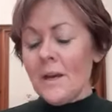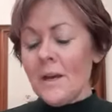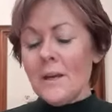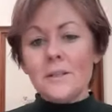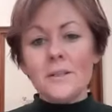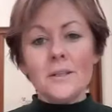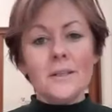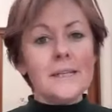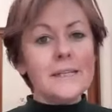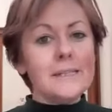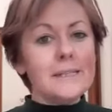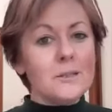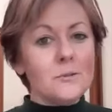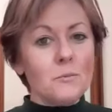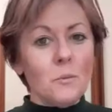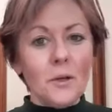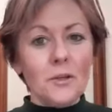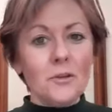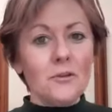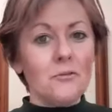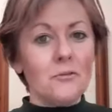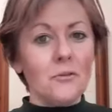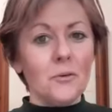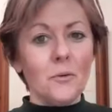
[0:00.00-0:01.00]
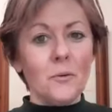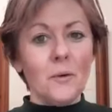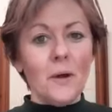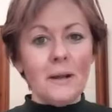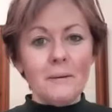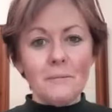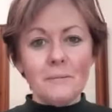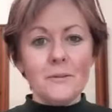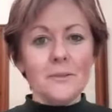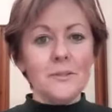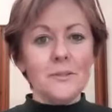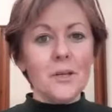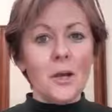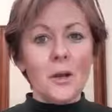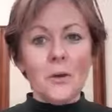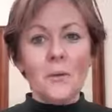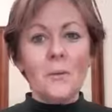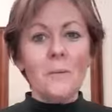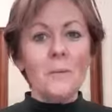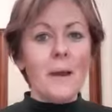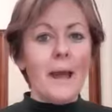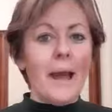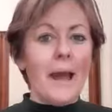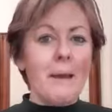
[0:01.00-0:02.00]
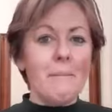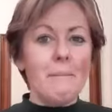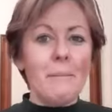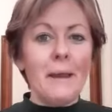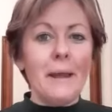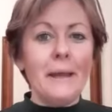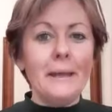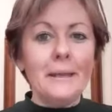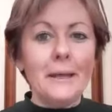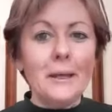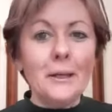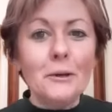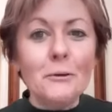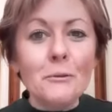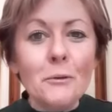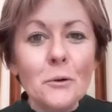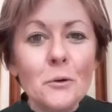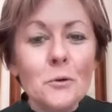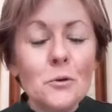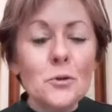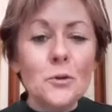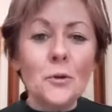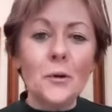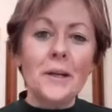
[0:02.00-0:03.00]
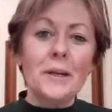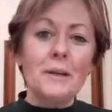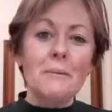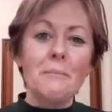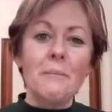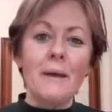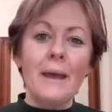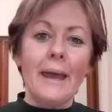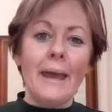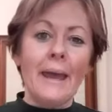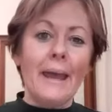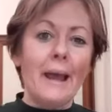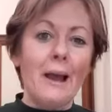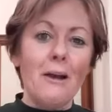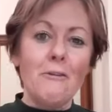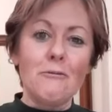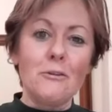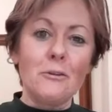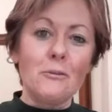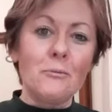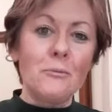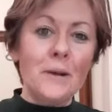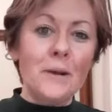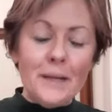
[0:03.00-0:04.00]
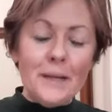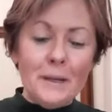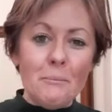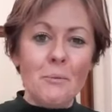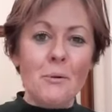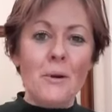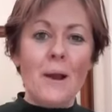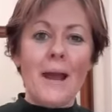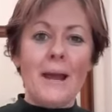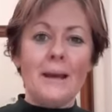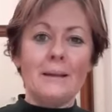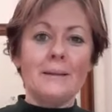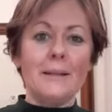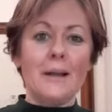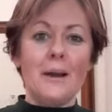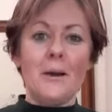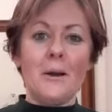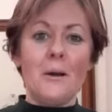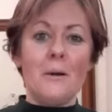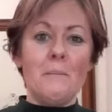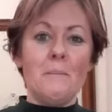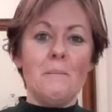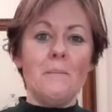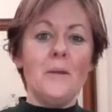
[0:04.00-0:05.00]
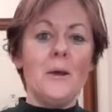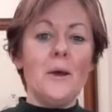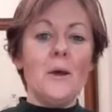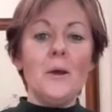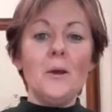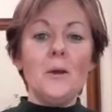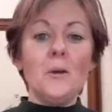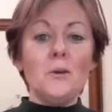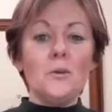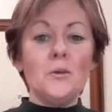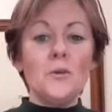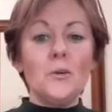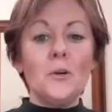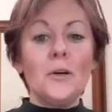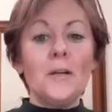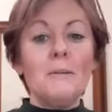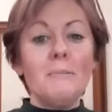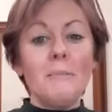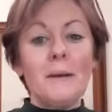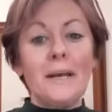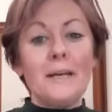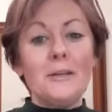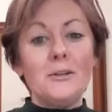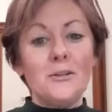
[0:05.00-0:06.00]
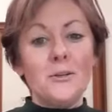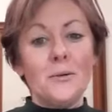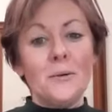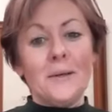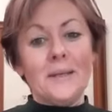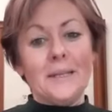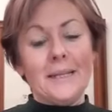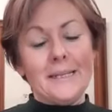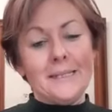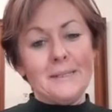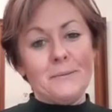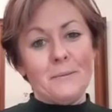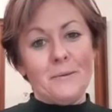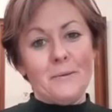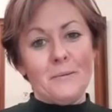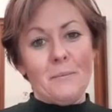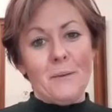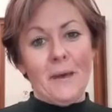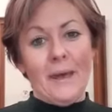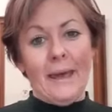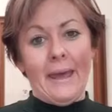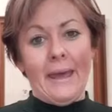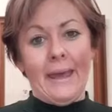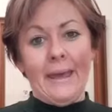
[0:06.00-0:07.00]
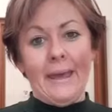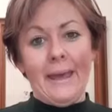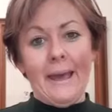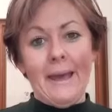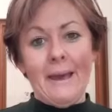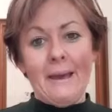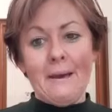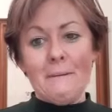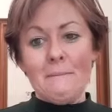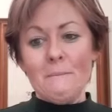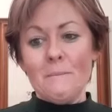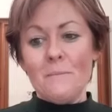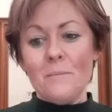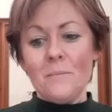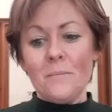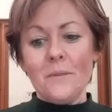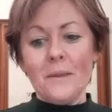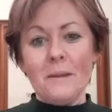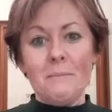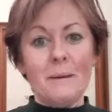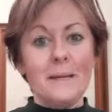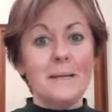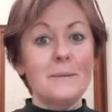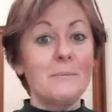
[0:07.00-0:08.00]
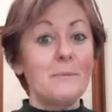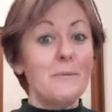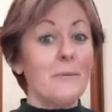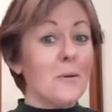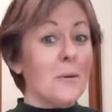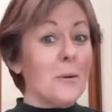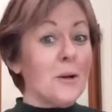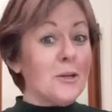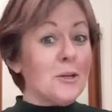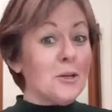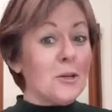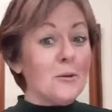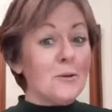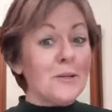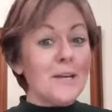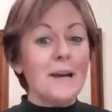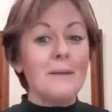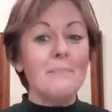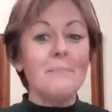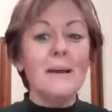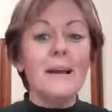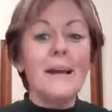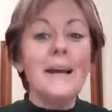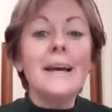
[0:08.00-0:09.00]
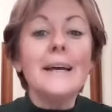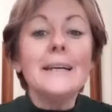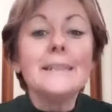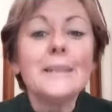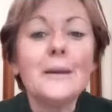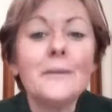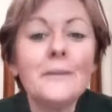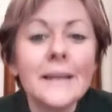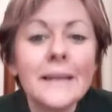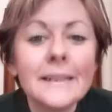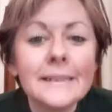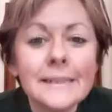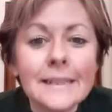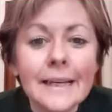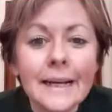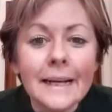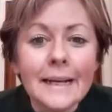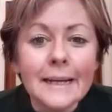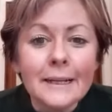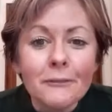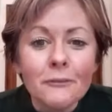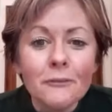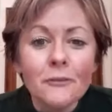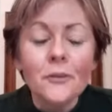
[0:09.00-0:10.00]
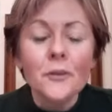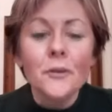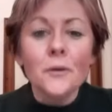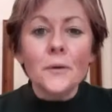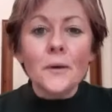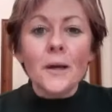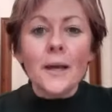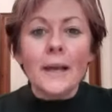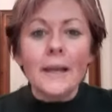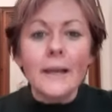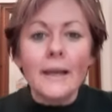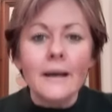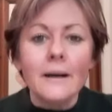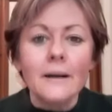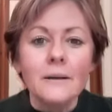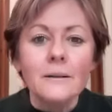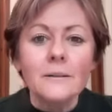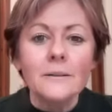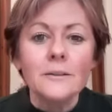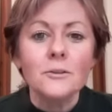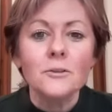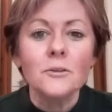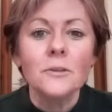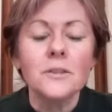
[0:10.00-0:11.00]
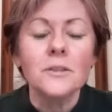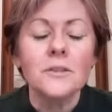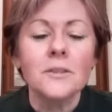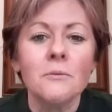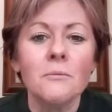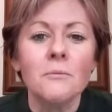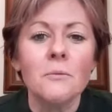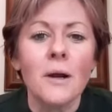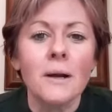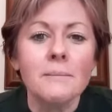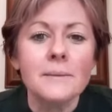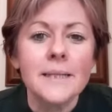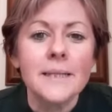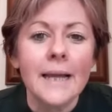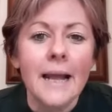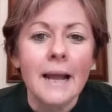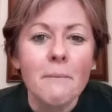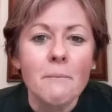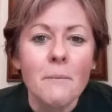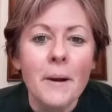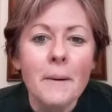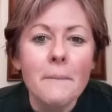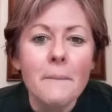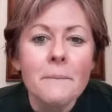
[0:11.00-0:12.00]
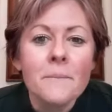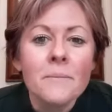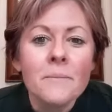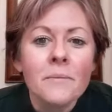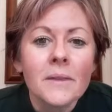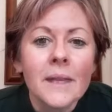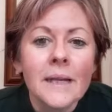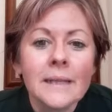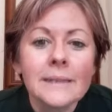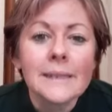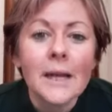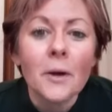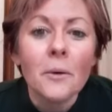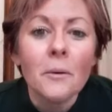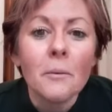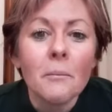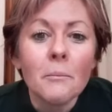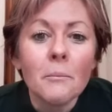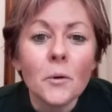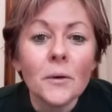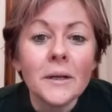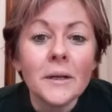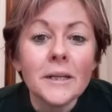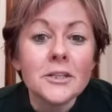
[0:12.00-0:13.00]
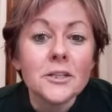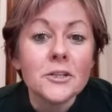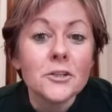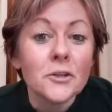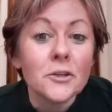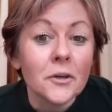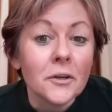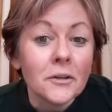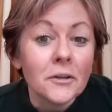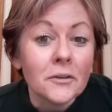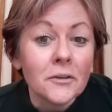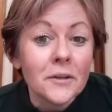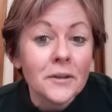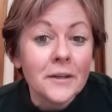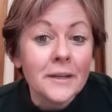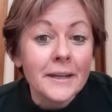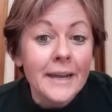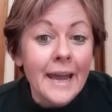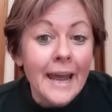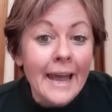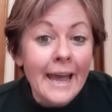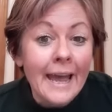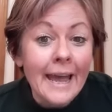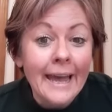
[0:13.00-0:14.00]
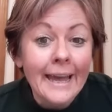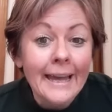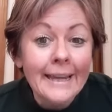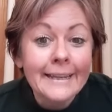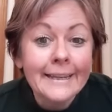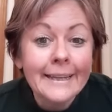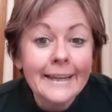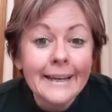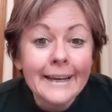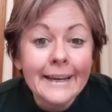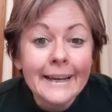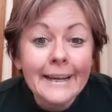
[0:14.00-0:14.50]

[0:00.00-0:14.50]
So this is wonderful. I'm so happy that you're all joining me. I feel really proud that you're joining me and doing this with me. It makes me feel quite choked up. So let's say a few hellos. I'll try not to go right up to the camera. So morning to Jonathan and Anne.